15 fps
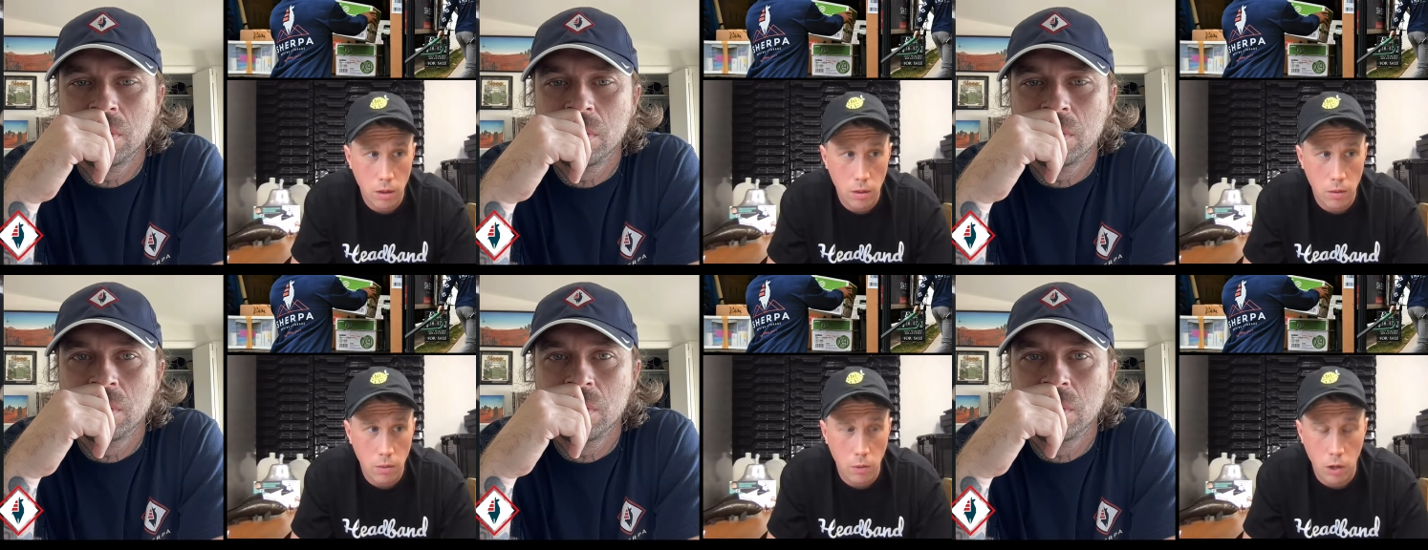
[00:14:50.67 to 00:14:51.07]

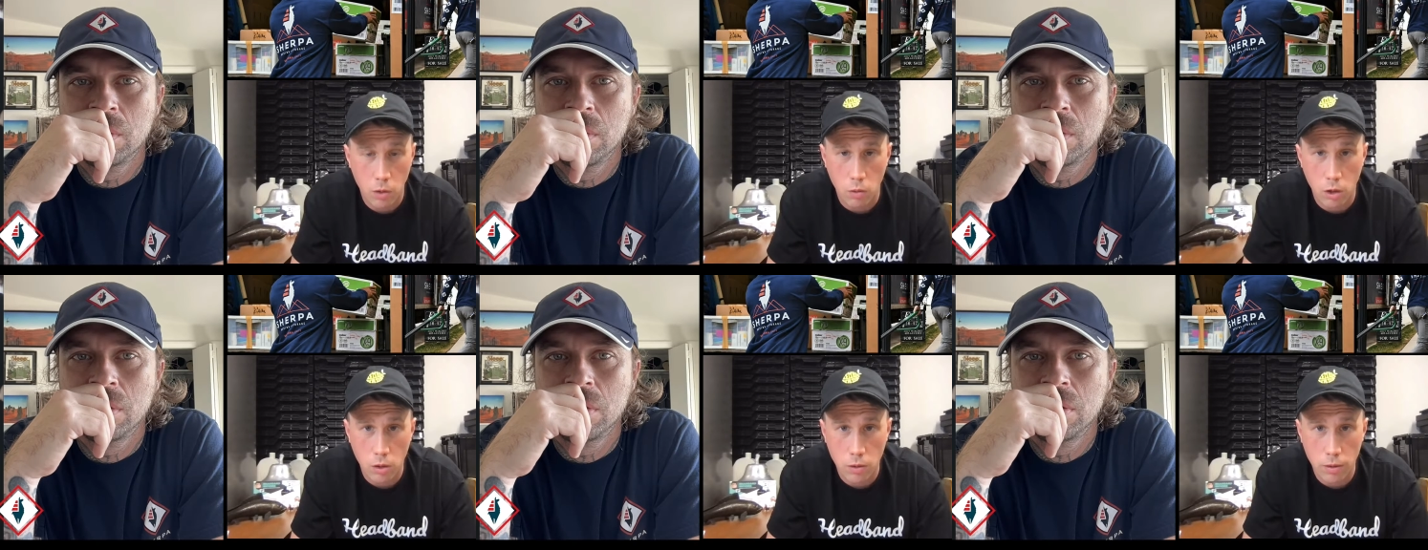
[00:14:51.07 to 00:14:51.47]
Speaker 1: want to
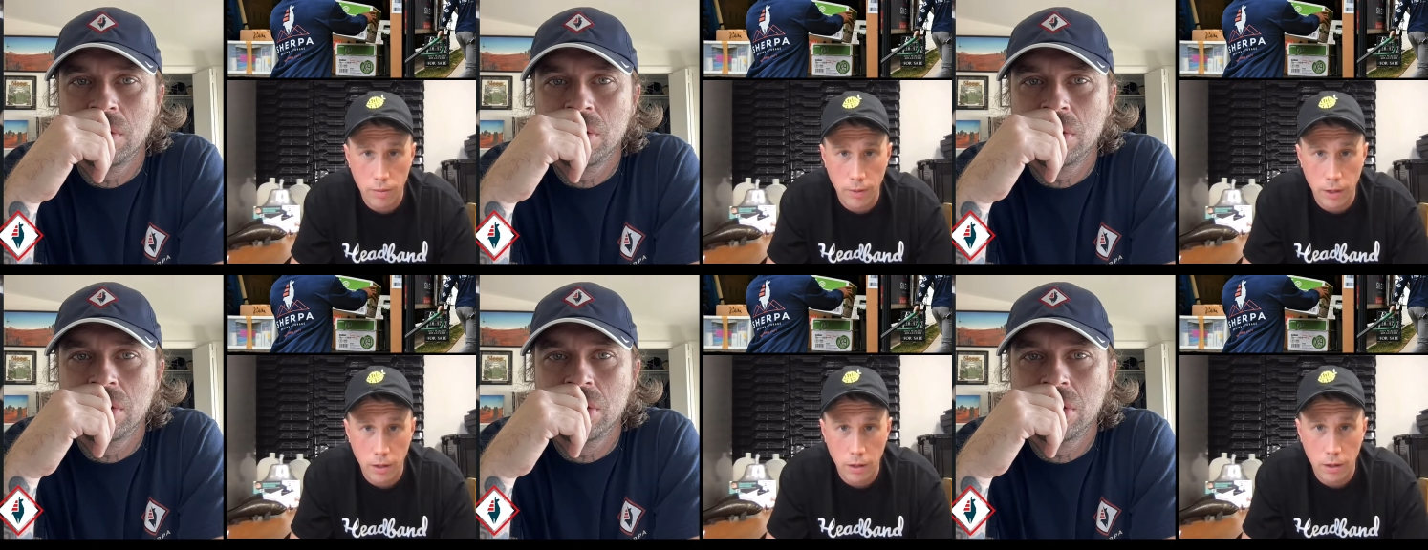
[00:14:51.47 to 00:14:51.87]
work with
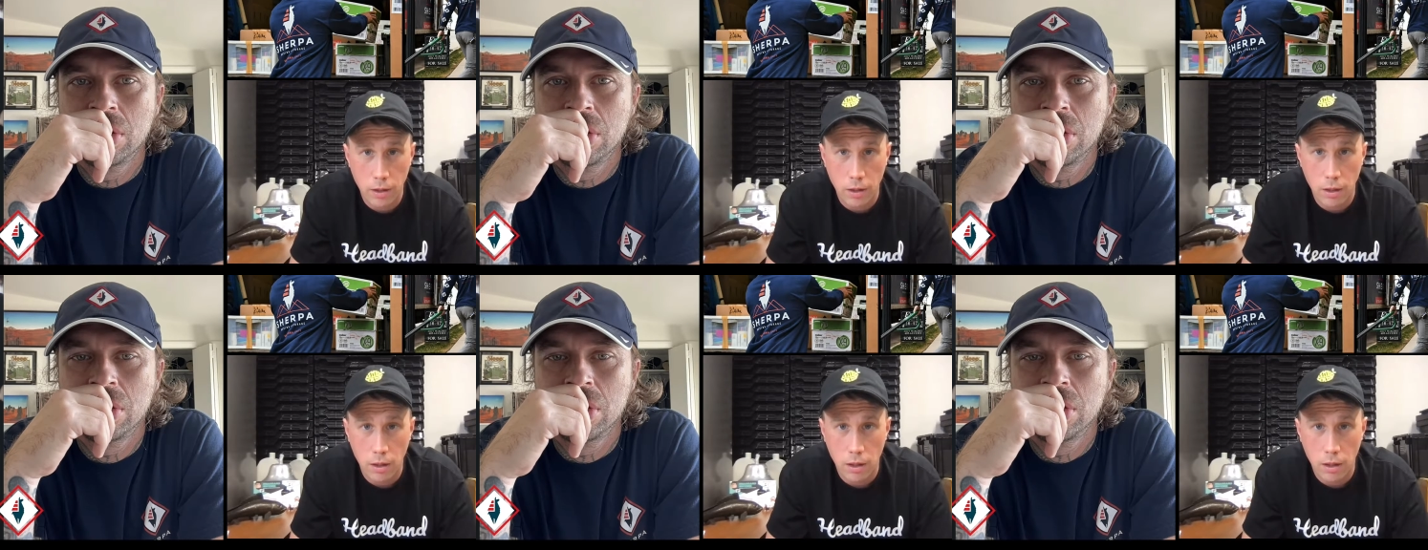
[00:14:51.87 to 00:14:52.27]
me.
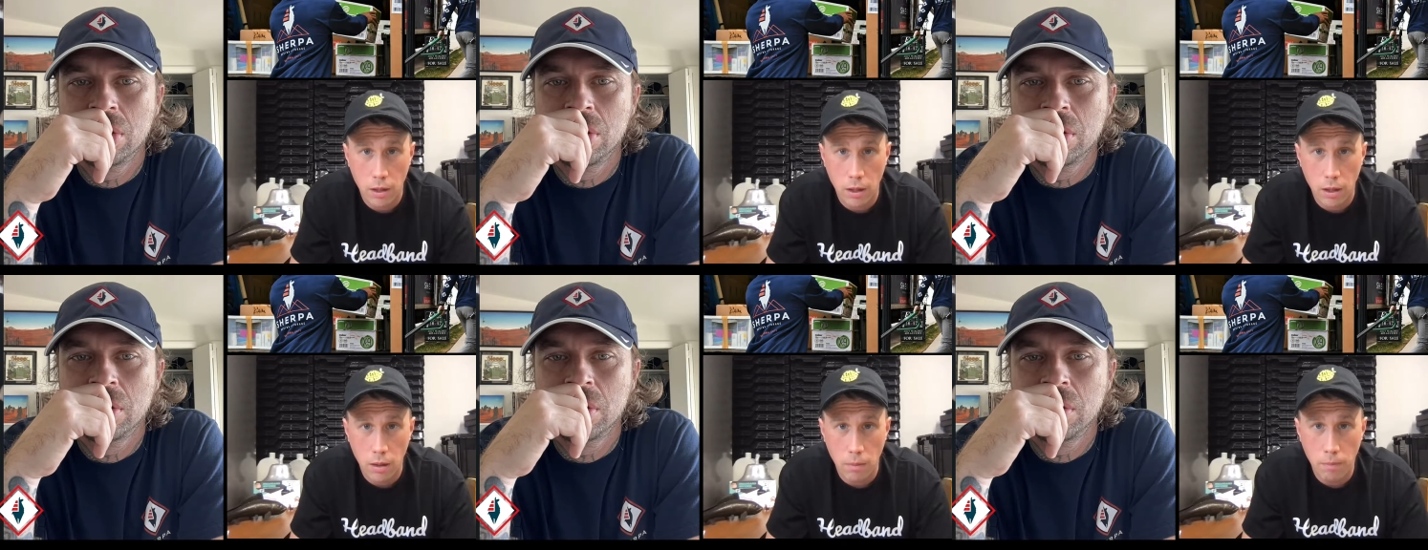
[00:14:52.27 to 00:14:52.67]

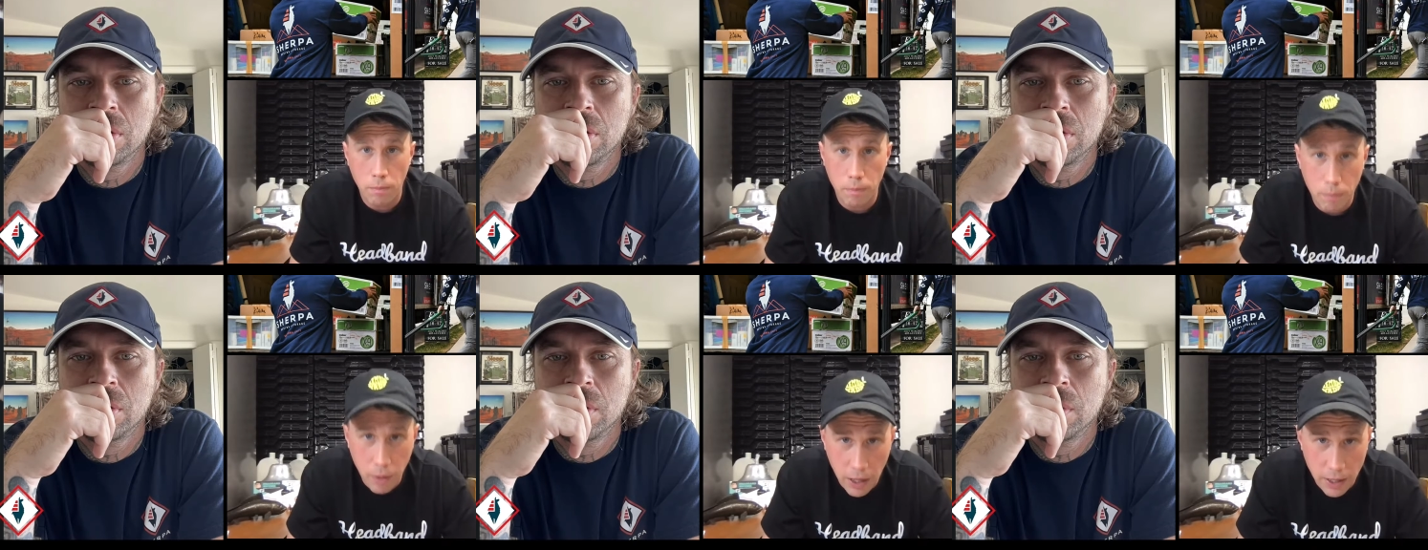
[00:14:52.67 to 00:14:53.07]

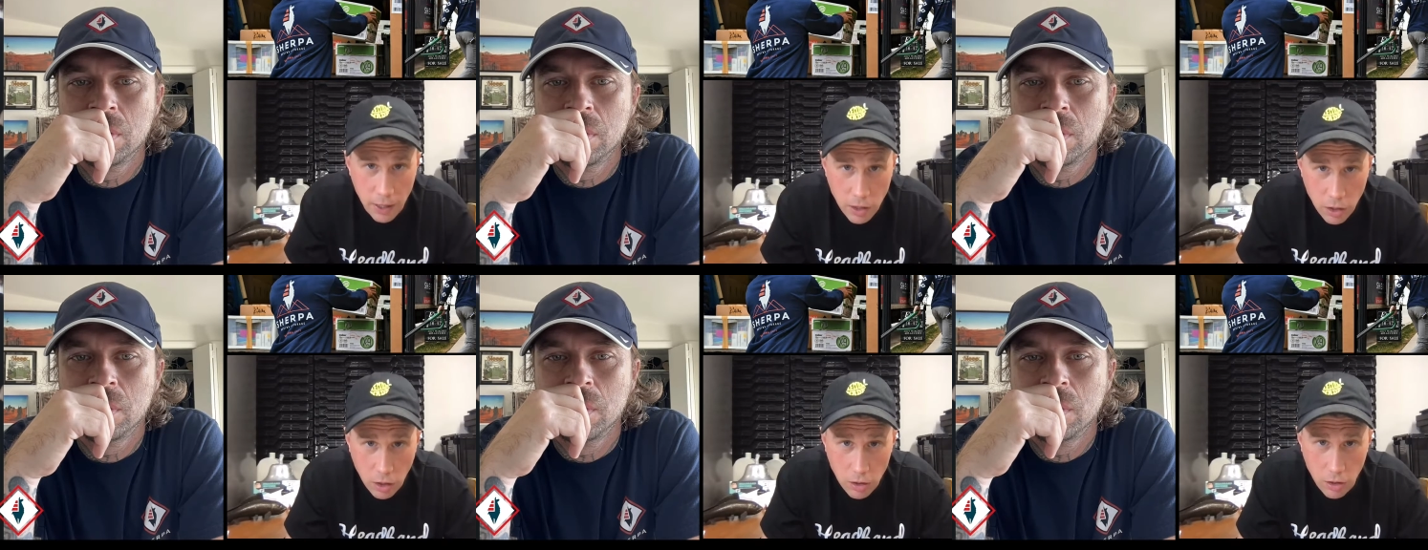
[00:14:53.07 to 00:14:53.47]
But
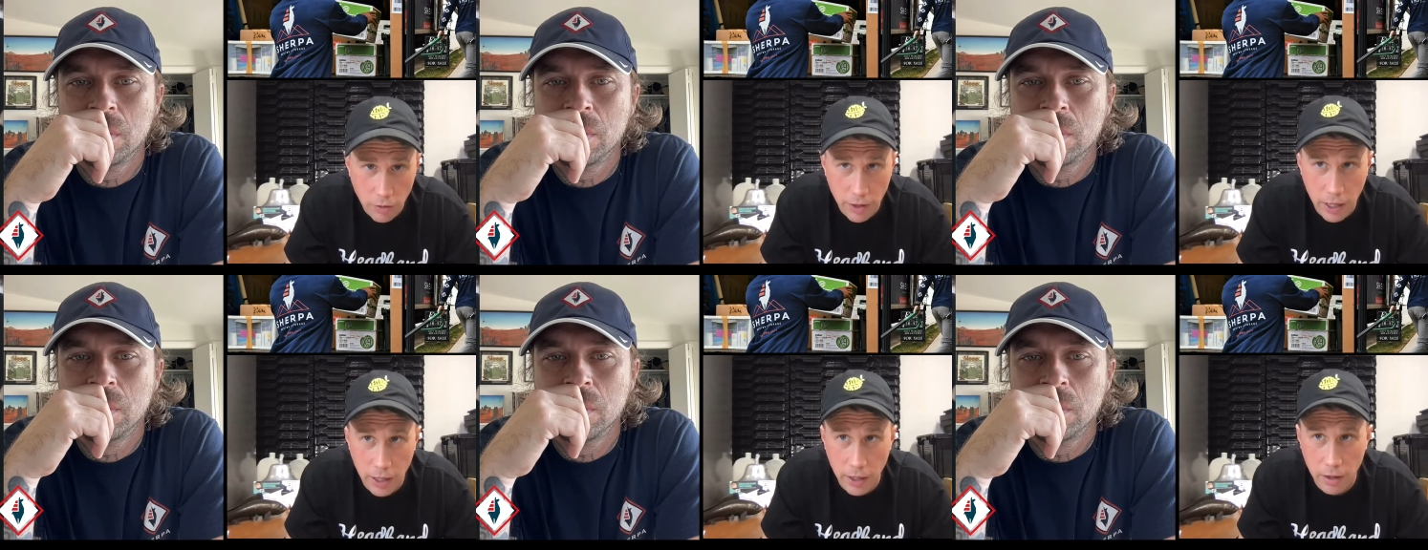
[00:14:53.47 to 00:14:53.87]
it's also
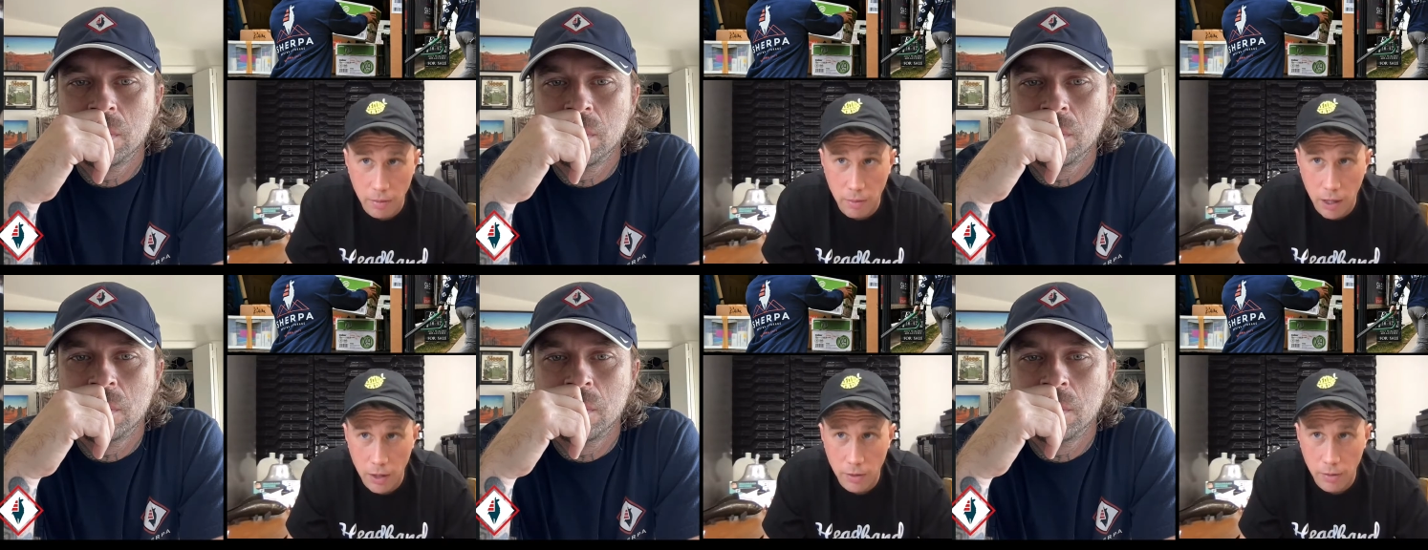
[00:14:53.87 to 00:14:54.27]
the end of the
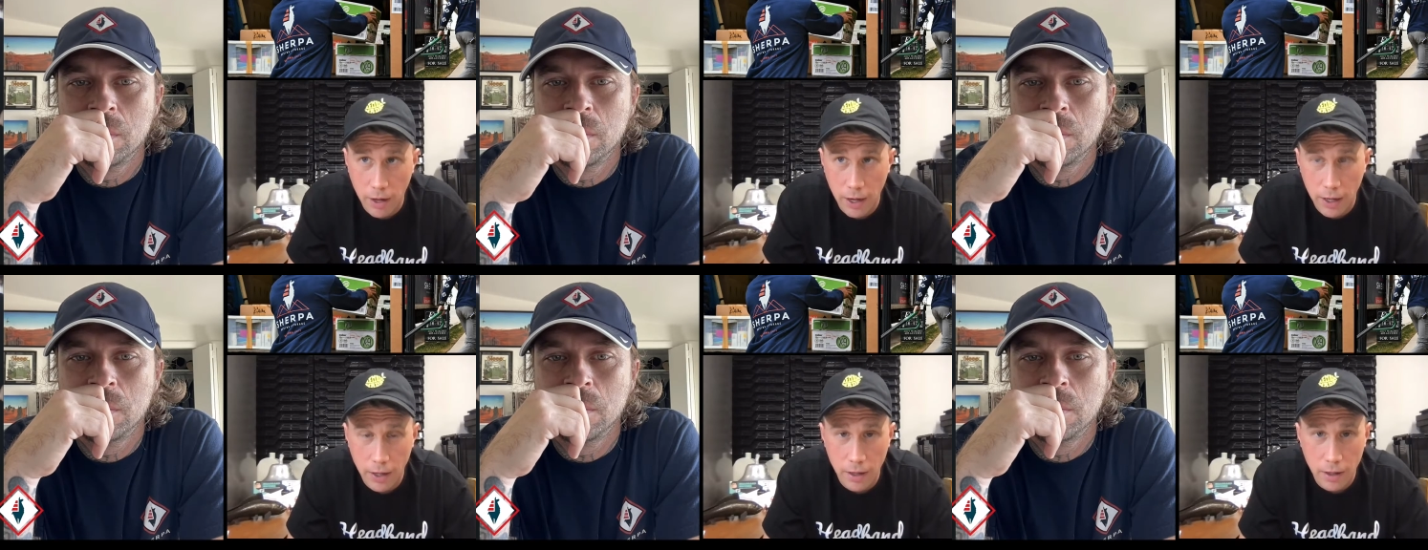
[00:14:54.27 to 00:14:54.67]
month,
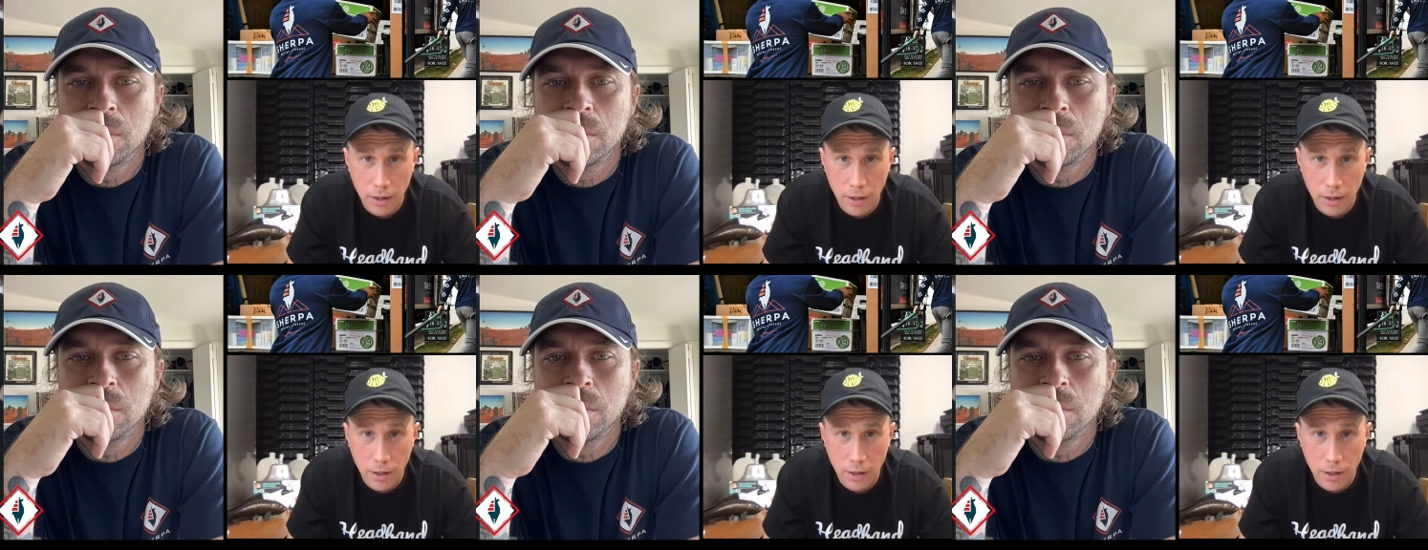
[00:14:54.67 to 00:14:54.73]
right?